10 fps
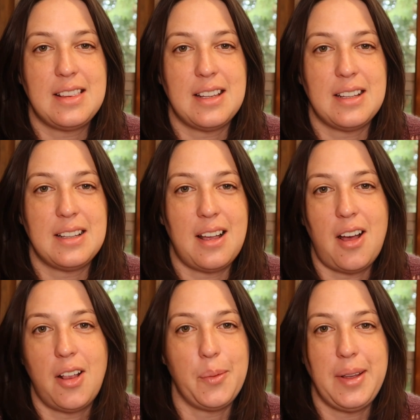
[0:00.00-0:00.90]
the
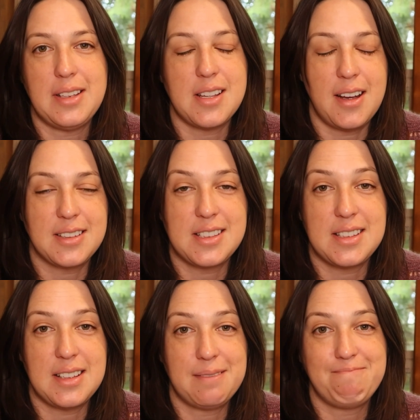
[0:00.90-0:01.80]
Halloween
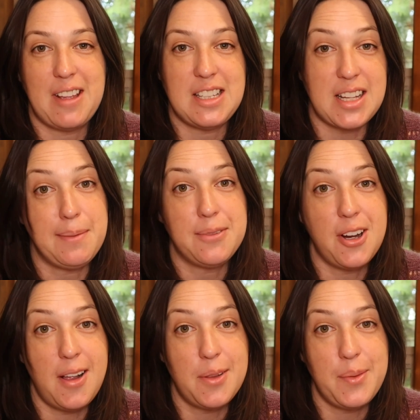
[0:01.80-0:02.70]
socks in time for
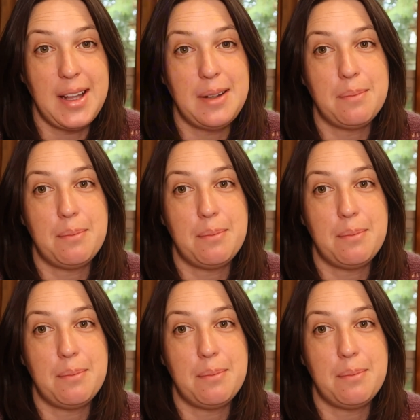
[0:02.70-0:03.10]
Halloween,